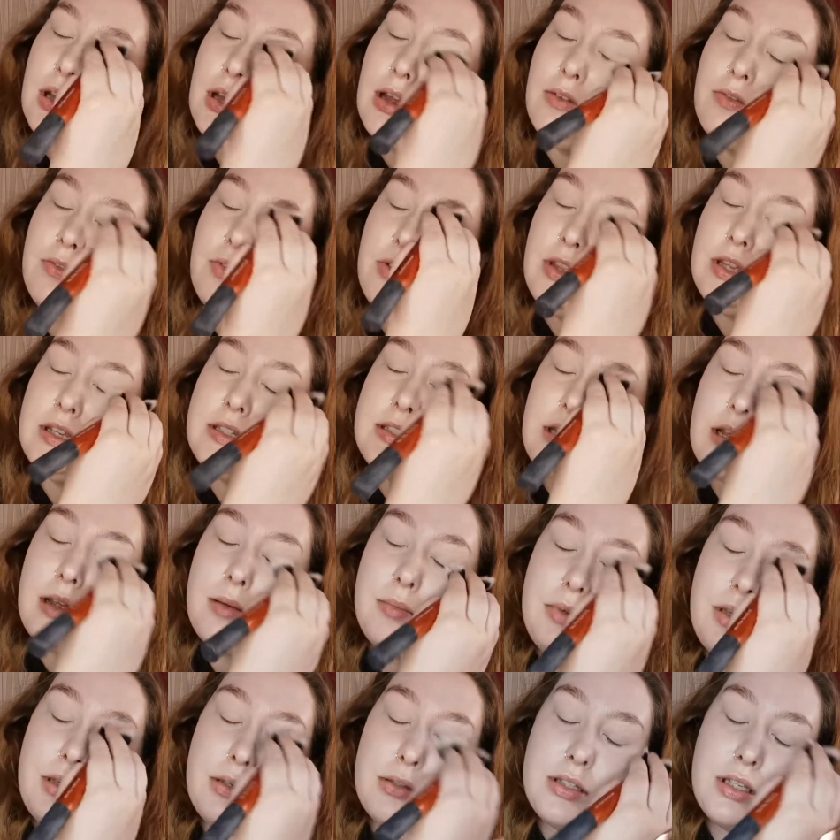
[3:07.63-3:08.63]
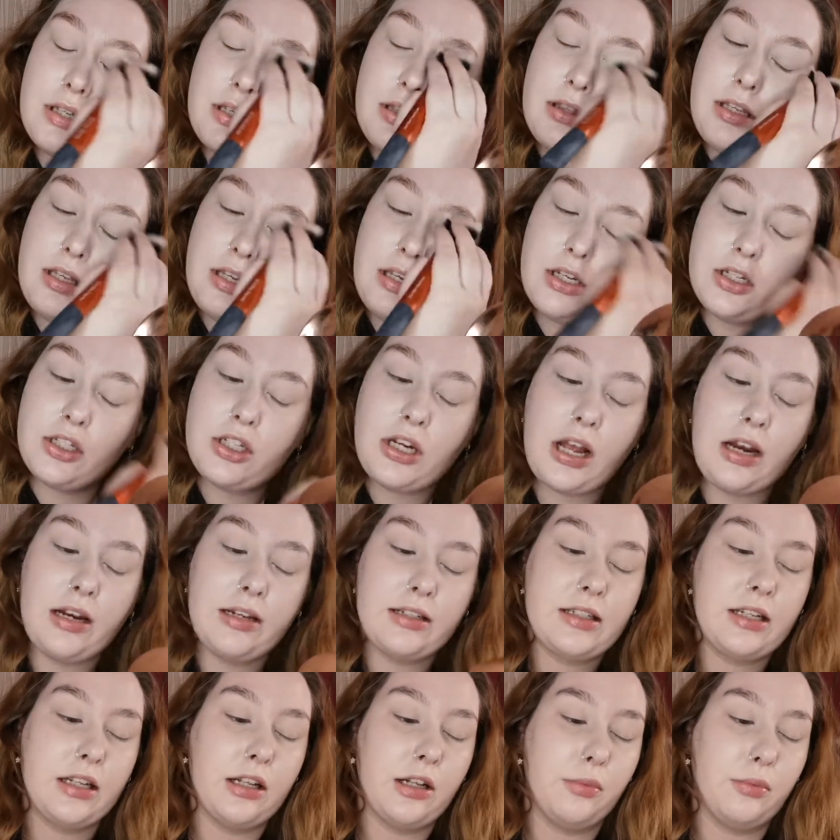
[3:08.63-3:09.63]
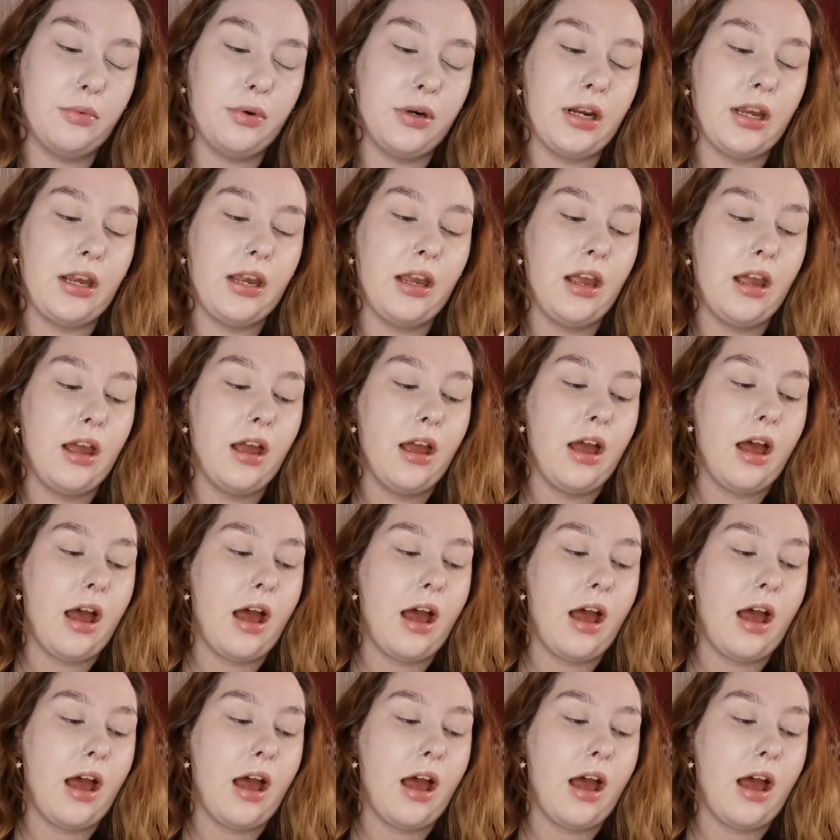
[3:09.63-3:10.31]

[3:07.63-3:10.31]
And for this I'm using the Charlotte Tilbury